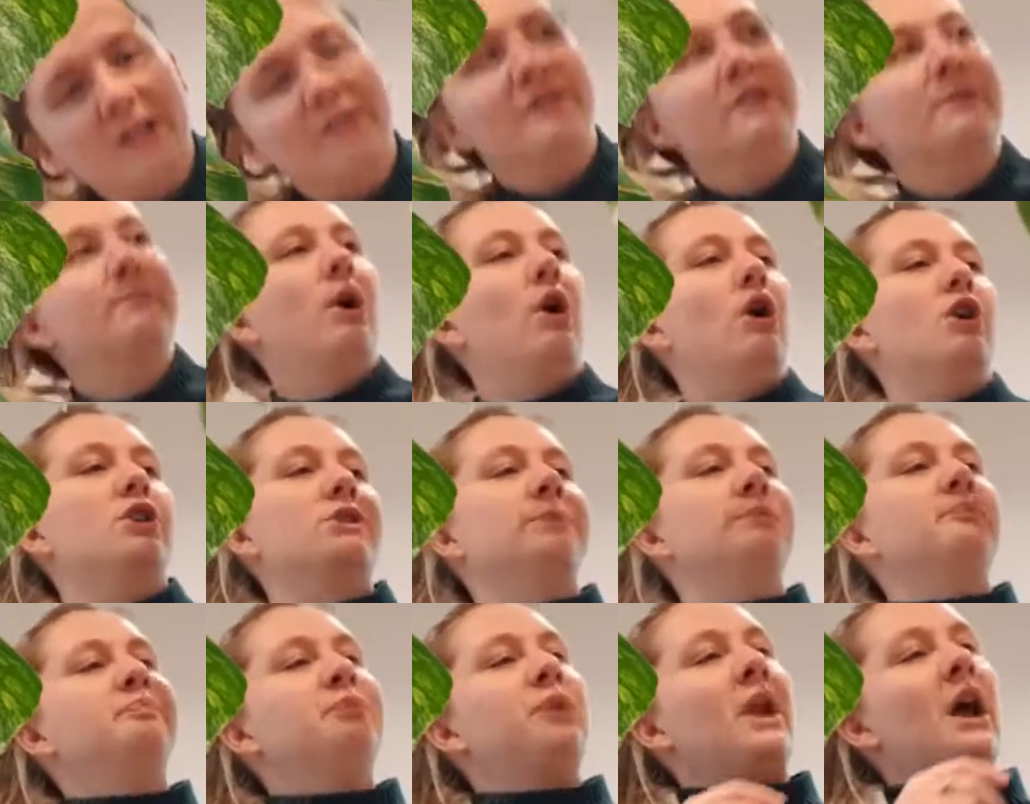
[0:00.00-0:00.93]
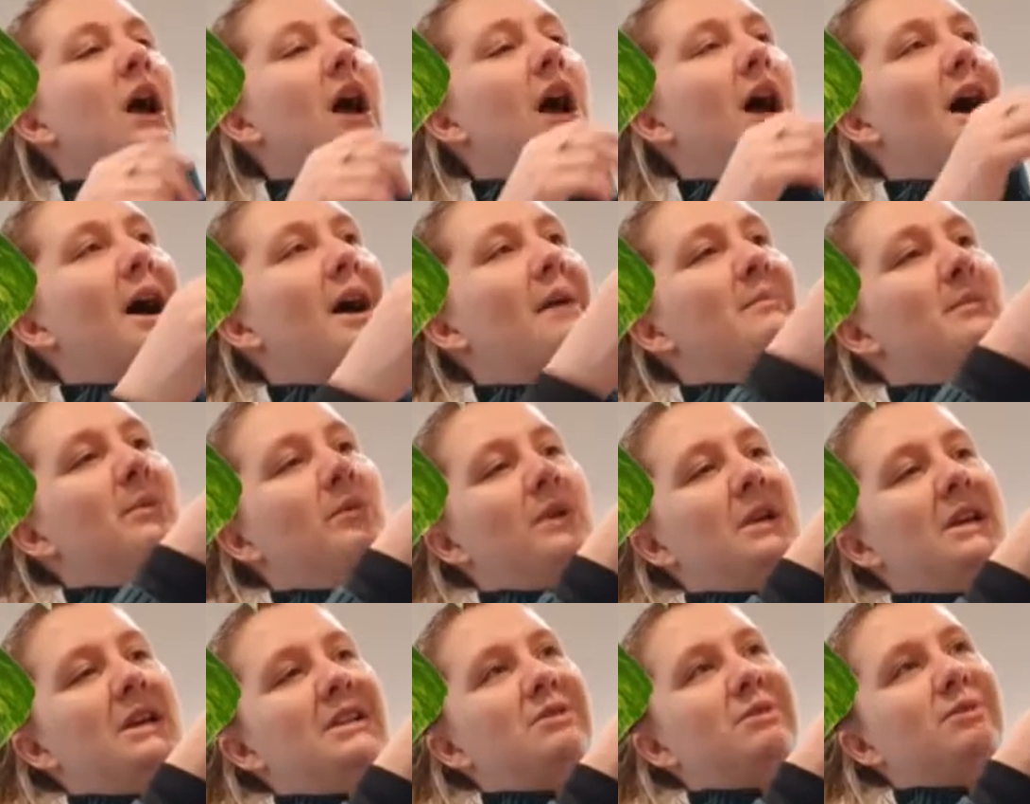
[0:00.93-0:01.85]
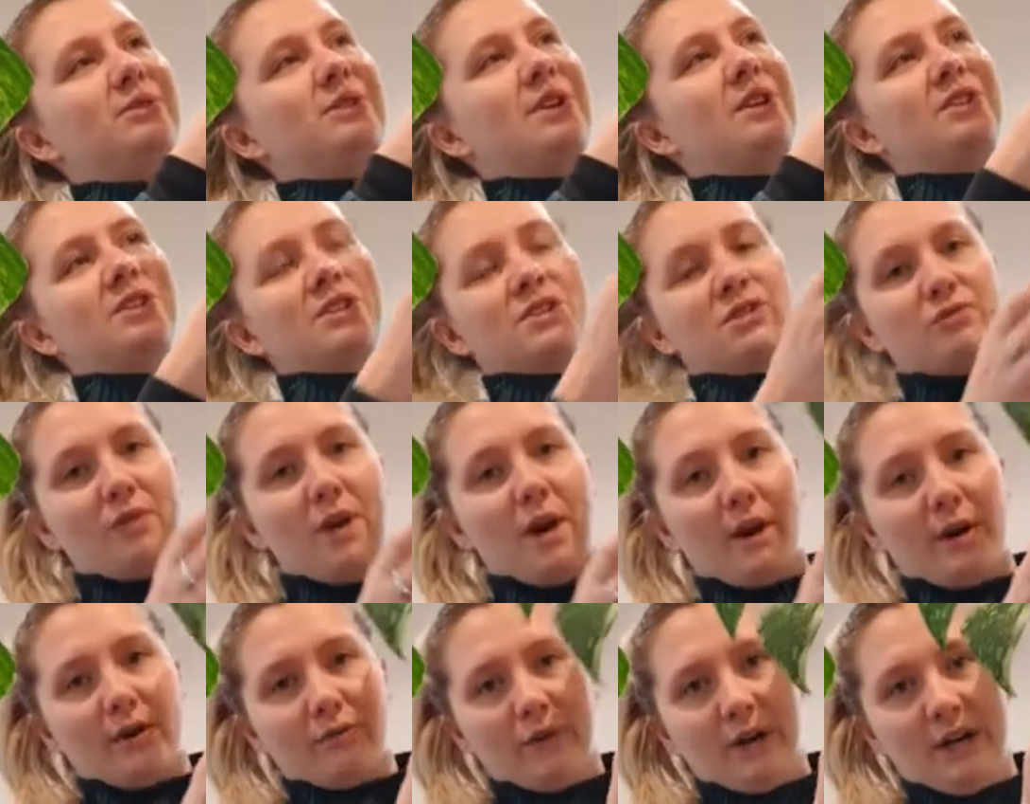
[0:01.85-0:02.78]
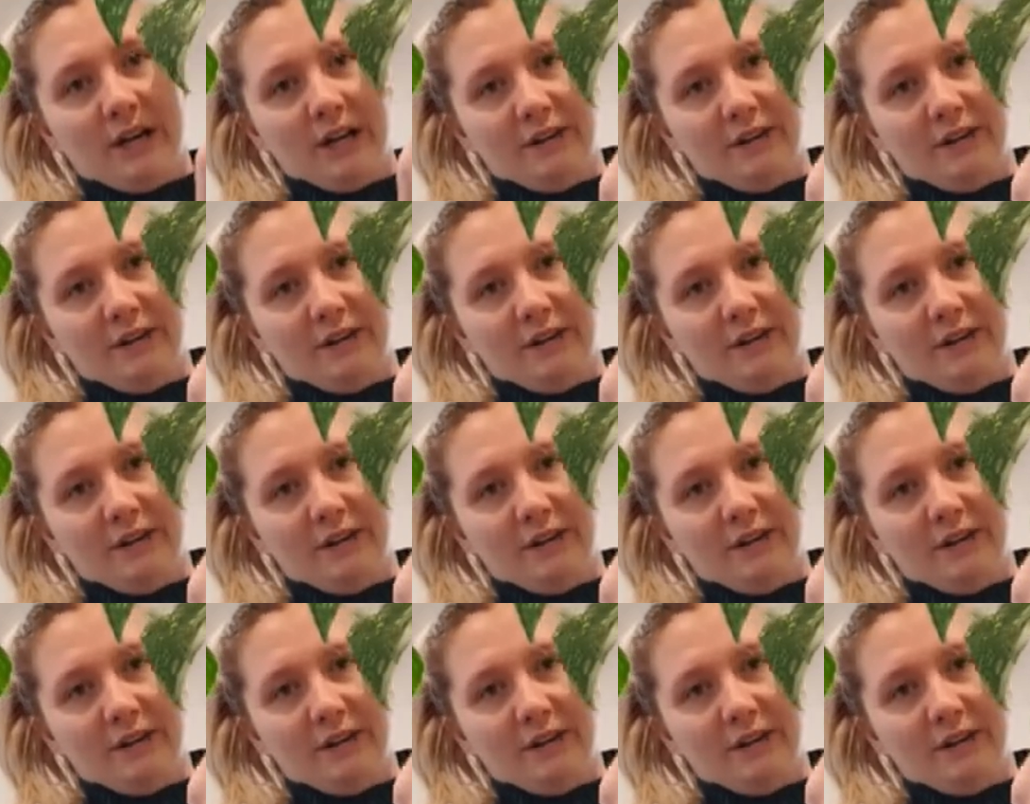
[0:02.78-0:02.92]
his pot. He's also just growing really